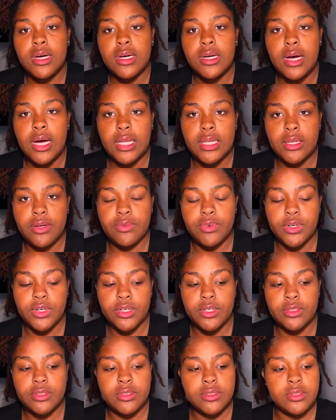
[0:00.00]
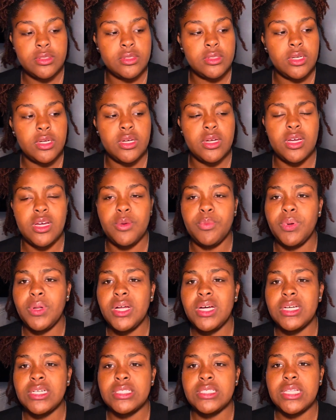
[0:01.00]
I love her. And
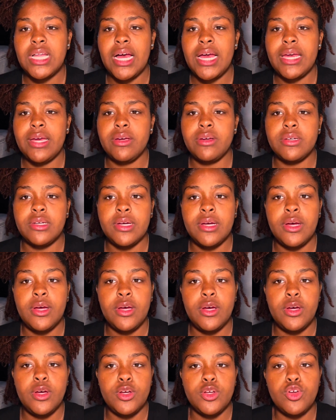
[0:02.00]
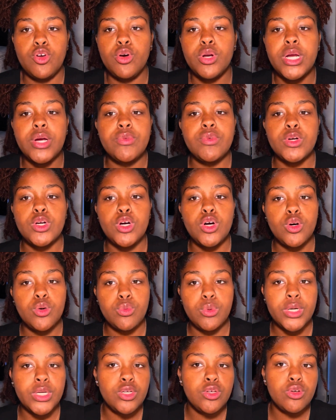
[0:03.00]
plus, like, you don't ever know
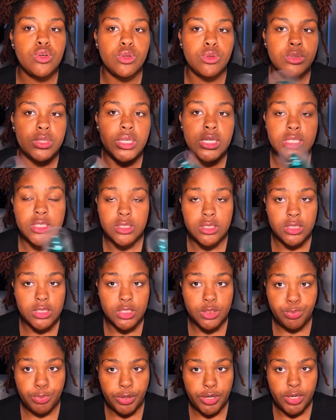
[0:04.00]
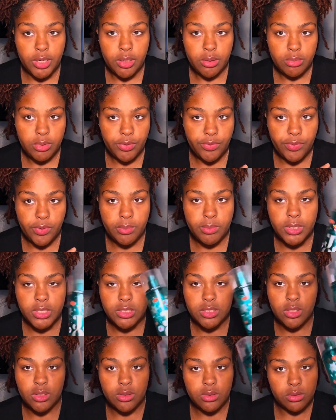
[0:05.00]
when you gonna need it to spray up. You feel me?
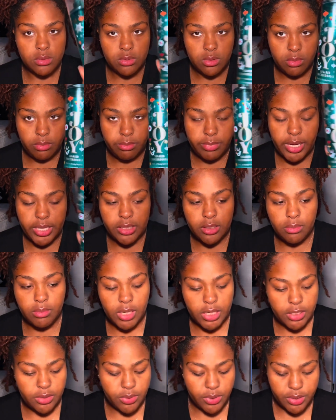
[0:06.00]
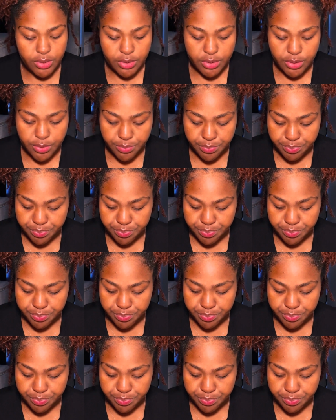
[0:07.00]
So, Bath & Body Works.